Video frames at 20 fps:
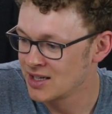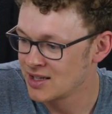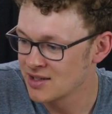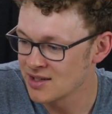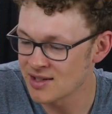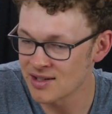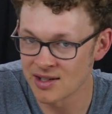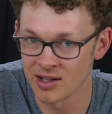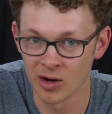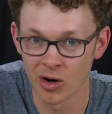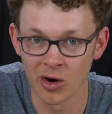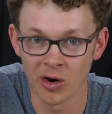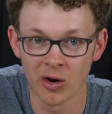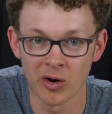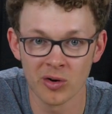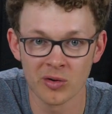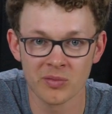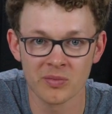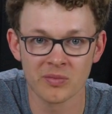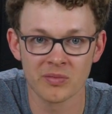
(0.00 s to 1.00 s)

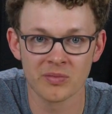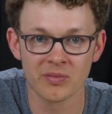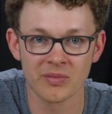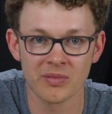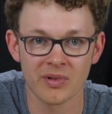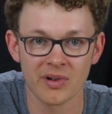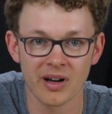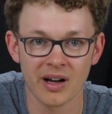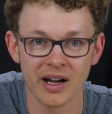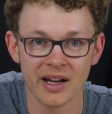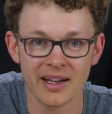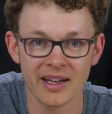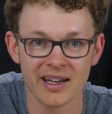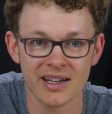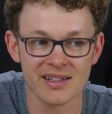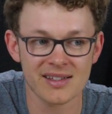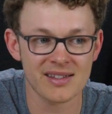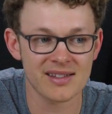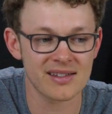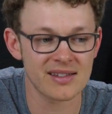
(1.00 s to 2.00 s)
So I
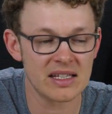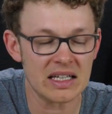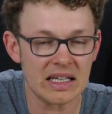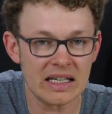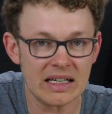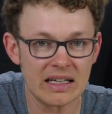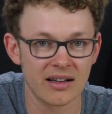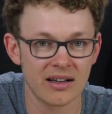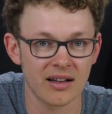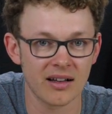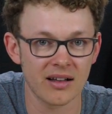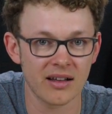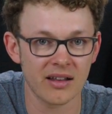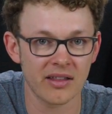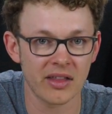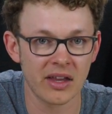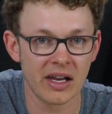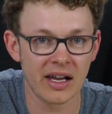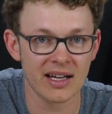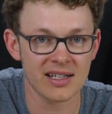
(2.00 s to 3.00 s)
guess
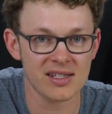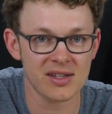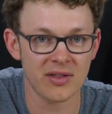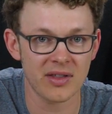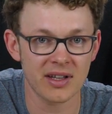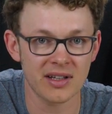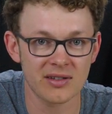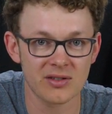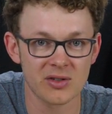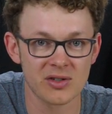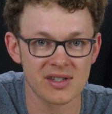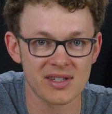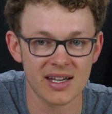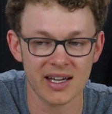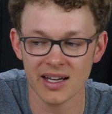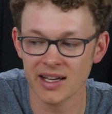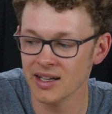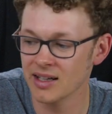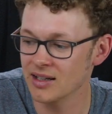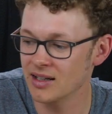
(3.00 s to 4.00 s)
the last thing to
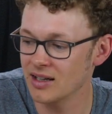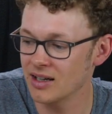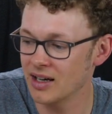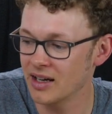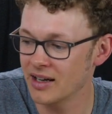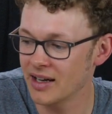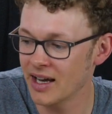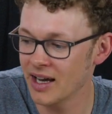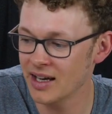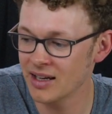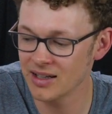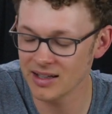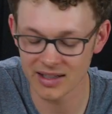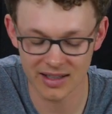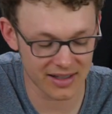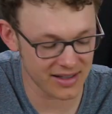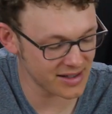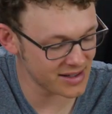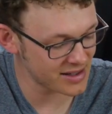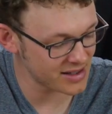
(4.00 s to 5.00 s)
say again
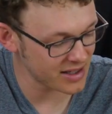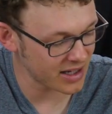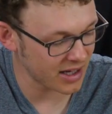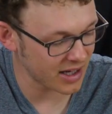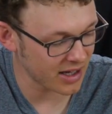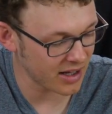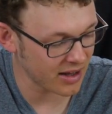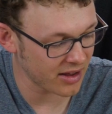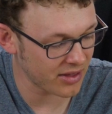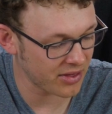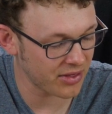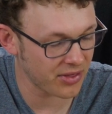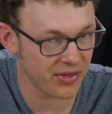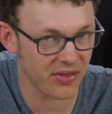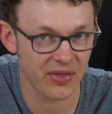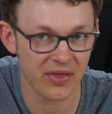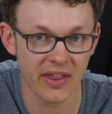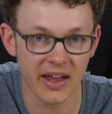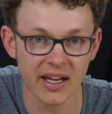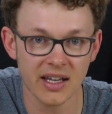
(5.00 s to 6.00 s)
is
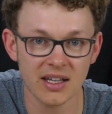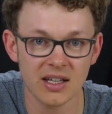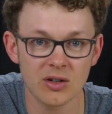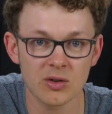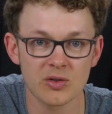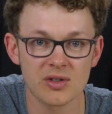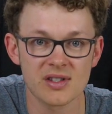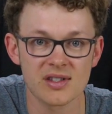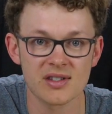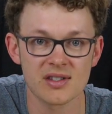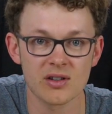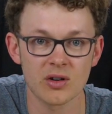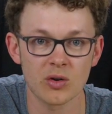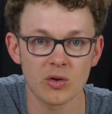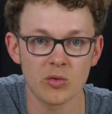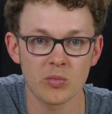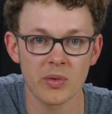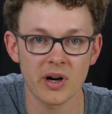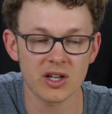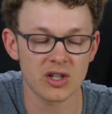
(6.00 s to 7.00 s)
thank you
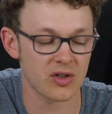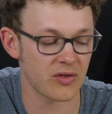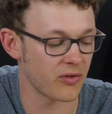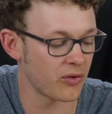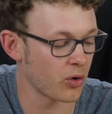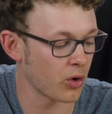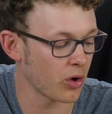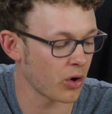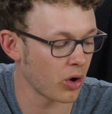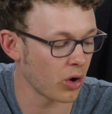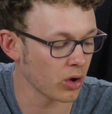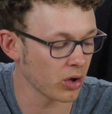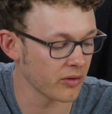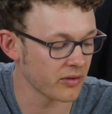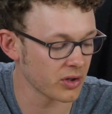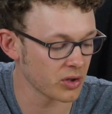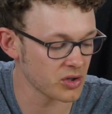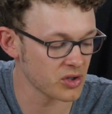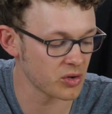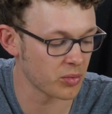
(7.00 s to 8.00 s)
so much for all of
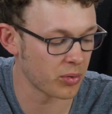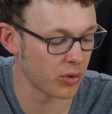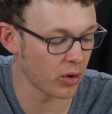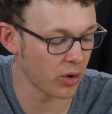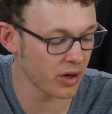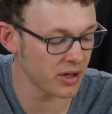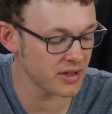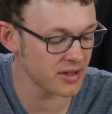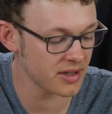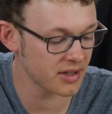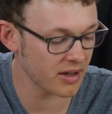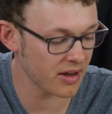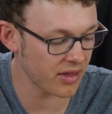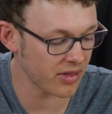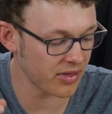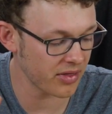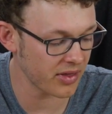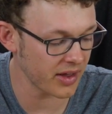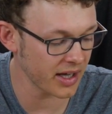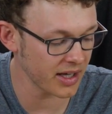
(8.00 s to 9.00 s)
your support.
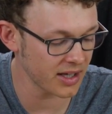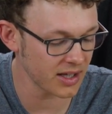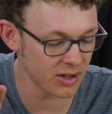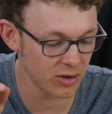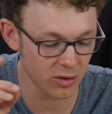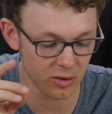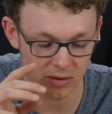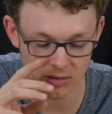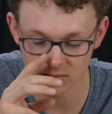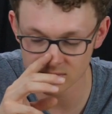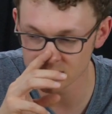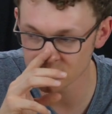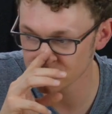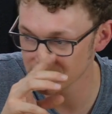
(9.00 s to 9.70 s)
Thank you